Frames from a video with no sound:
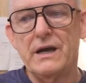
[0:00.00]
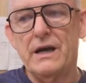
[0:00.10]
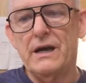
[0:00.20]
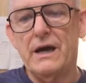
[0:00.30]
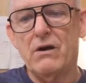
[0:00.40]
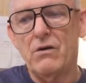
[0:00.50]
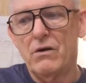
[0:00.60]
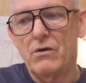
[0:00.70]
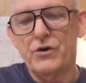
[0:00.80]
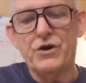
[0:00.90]
Now,
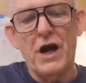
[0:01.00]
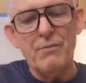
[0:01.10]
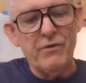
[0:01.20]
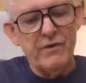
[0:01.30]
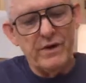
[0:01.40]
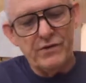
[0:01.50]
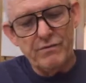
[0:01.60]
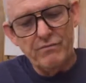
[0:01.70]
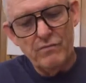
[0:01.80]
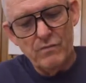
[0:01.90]
the top of this
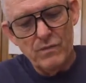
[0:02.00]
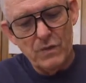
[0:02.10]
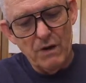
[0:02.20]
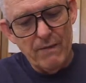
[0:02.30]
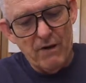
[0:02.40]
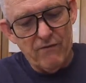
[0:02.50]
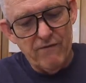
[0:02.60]
come out